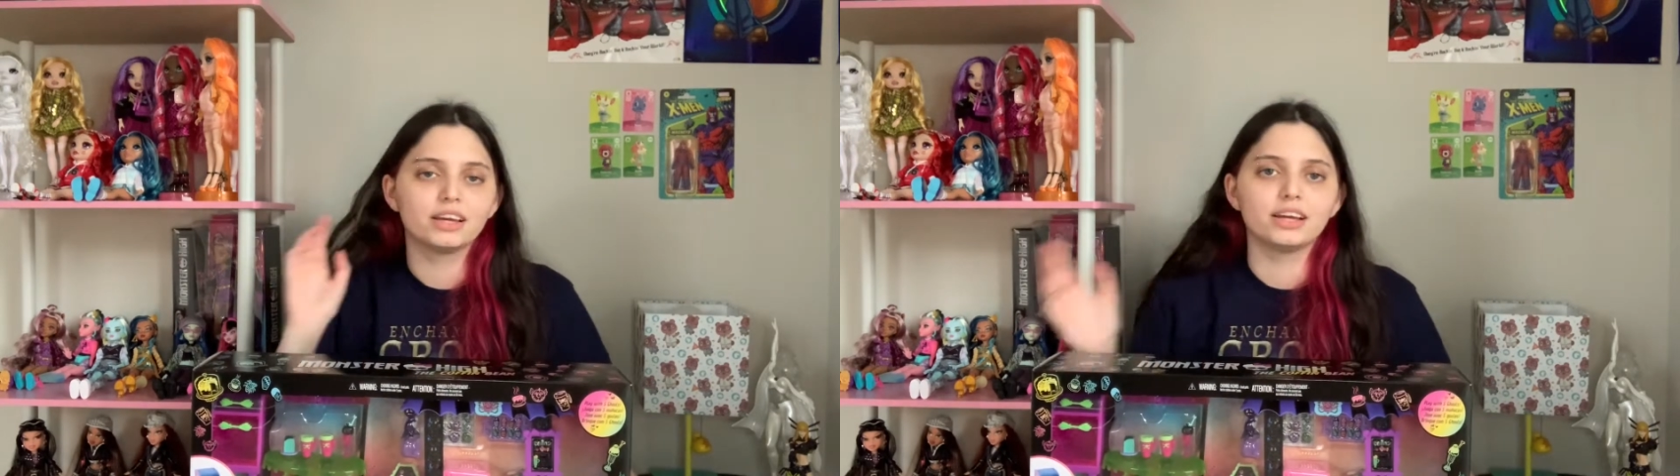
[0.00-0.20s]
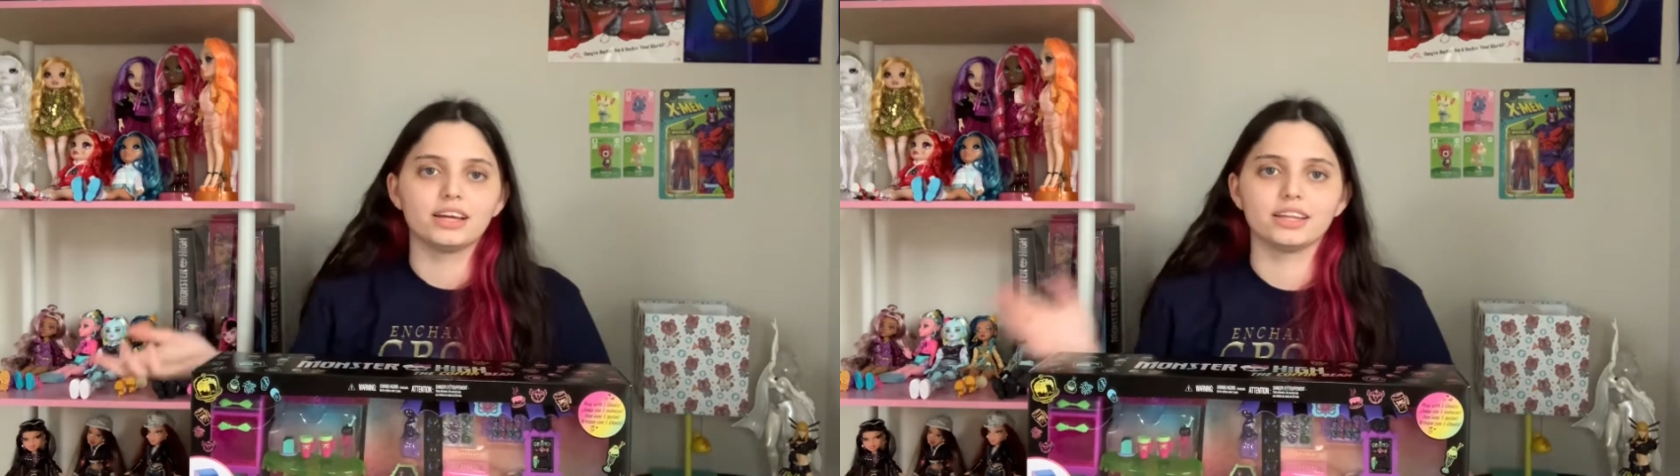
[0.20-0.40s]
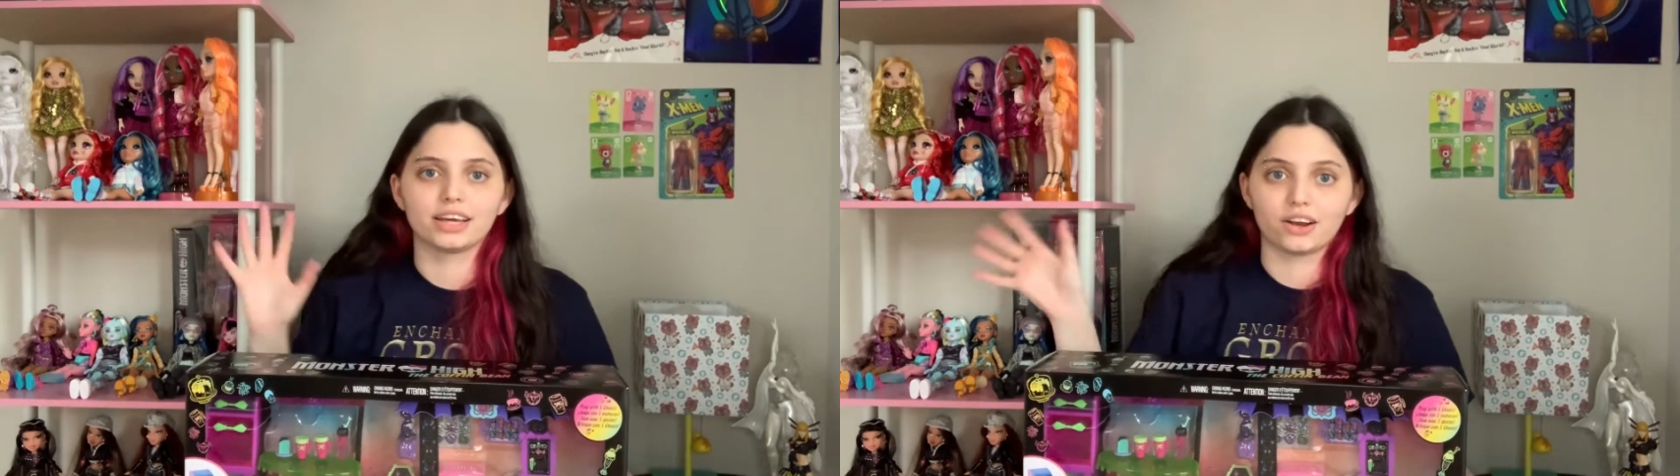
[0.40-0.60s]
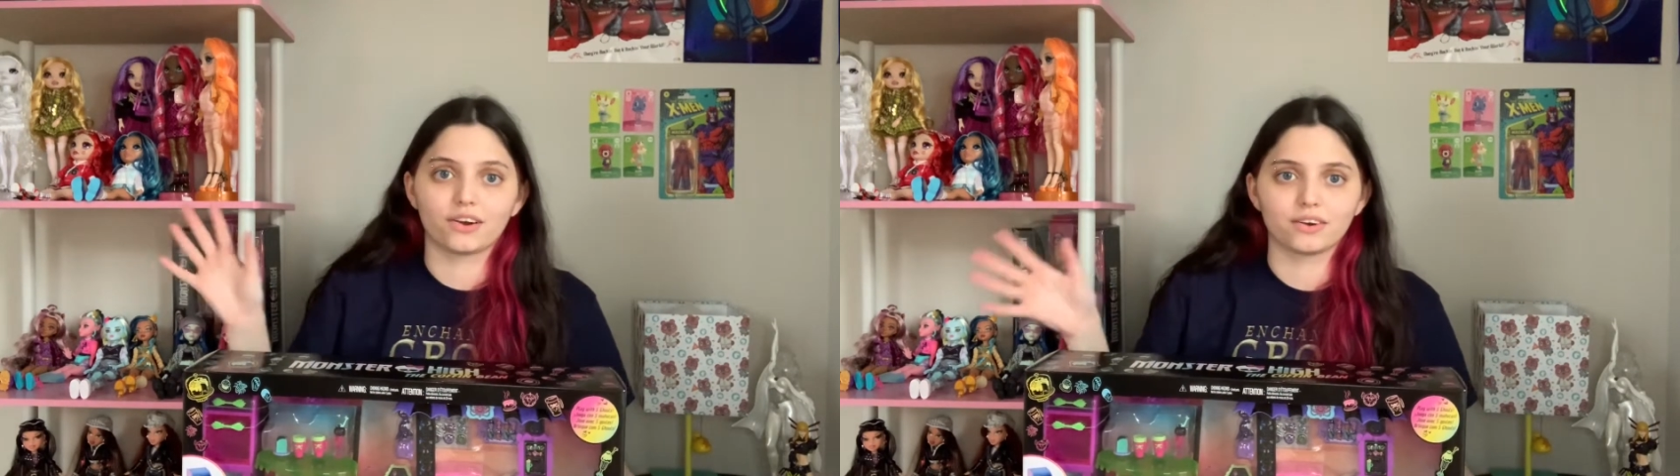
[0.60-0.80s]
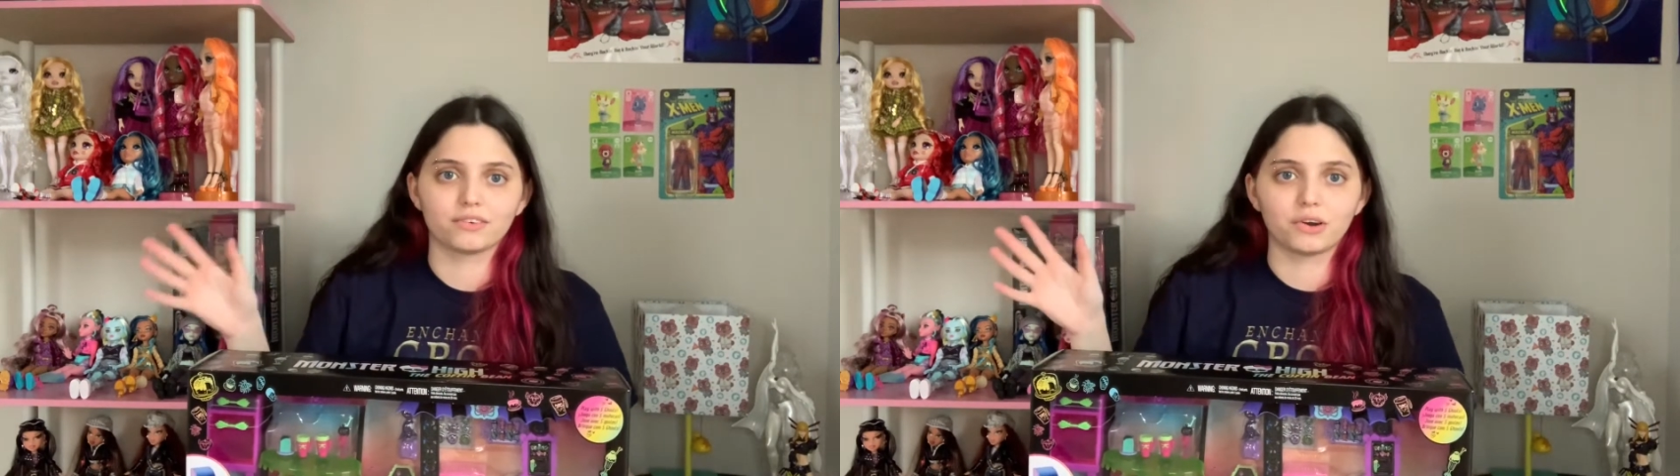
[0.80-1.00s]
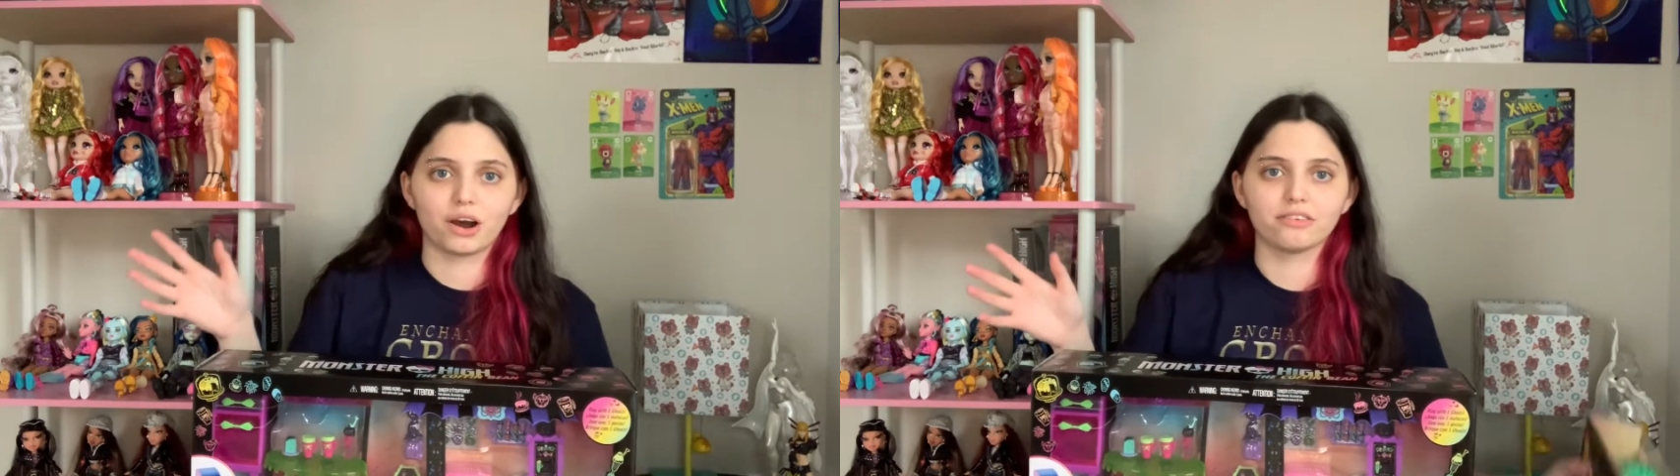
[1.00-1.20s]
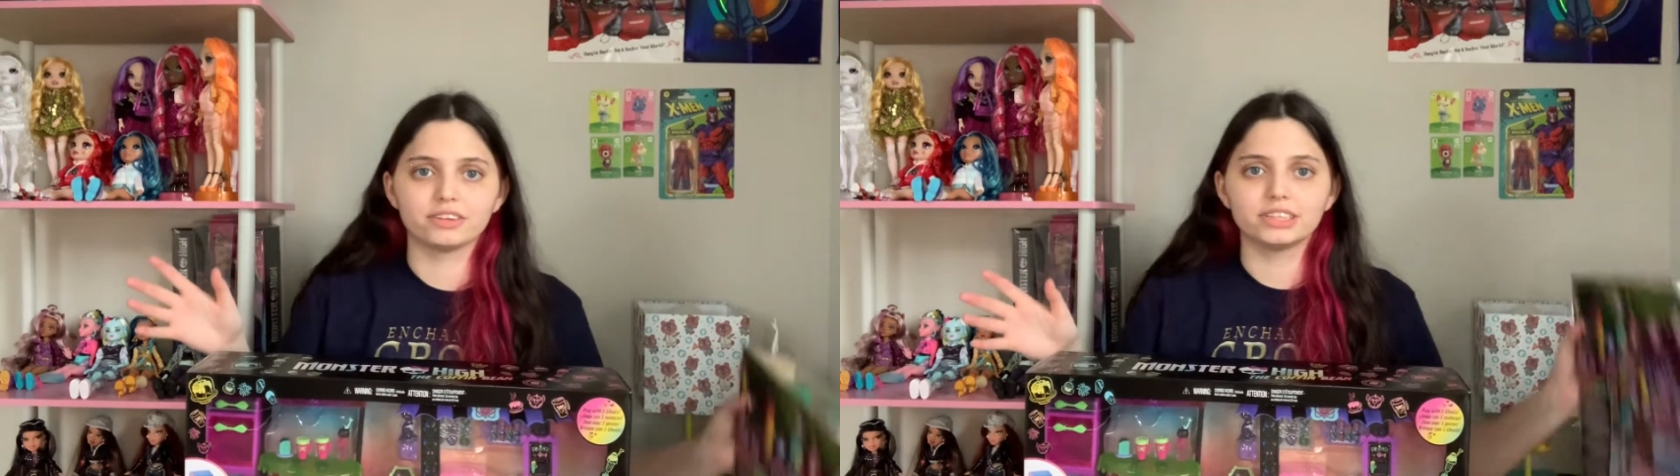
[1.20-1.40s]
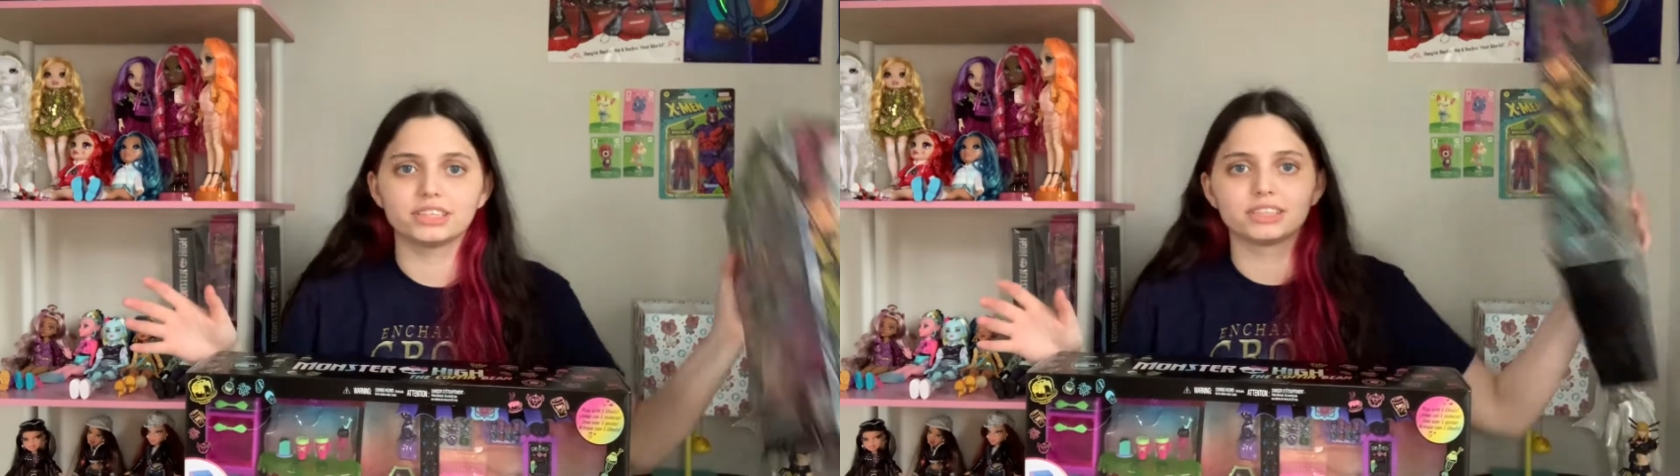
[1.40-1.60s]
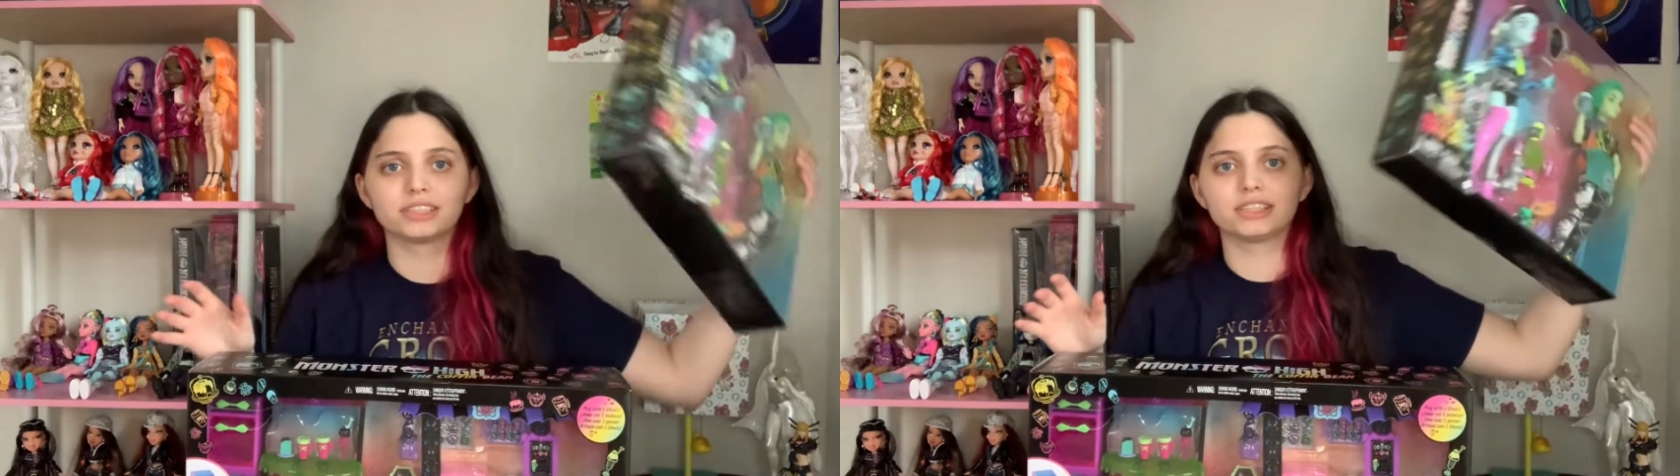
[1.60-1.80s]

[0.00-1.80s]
in like our office